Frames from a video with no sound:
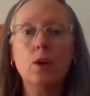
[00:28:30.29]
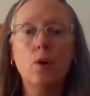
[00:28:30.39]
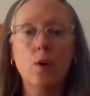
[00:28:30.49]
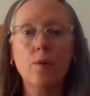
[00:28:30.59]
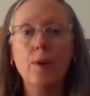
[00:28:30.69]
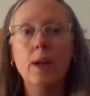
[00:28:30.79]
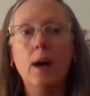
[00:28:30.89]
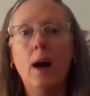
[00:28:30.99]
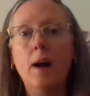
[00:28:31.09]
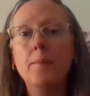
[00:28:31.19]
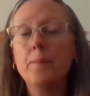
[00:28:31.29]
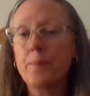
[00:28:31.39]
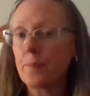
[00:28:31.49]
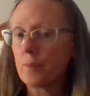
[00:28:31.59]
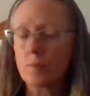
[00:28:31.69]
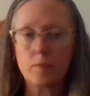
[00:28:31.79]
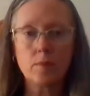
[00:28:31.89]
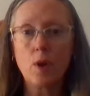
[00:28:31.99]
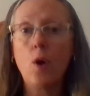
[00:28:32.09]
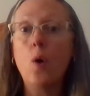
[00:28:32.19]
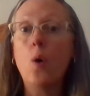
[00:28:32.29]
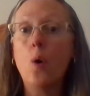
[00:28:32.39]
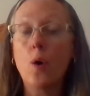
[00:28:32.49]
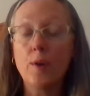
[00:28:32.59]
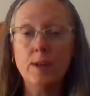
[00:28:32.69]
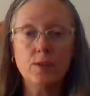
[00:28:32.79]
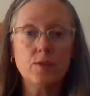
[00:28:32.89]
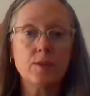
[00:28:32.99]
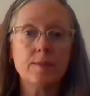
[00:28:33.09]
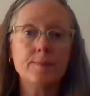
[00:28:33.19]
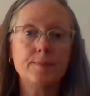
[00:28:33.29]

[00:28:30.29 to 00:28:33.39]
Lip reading: Korea, Horus,